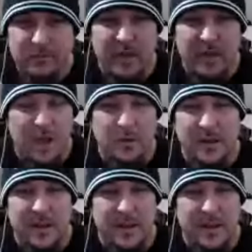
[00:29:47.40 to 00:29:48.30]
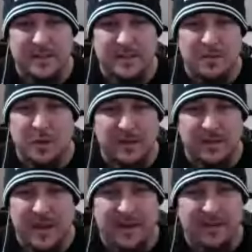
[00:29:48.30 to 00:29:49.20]
I wouldn't hesitate printing
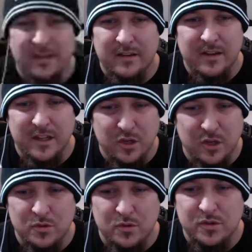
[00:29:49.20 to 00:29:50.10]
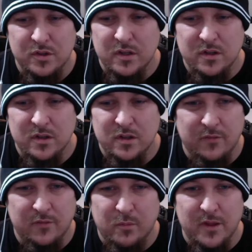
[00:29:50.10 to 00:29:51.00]
that huge
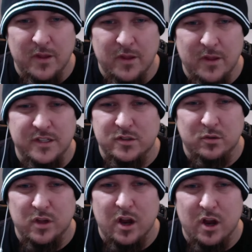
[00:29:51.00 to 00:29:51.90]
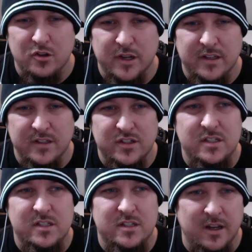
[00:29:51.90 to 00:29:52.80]
24 by 36 or larger. It is
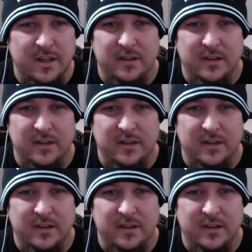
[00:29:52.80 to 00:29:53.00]
stunning,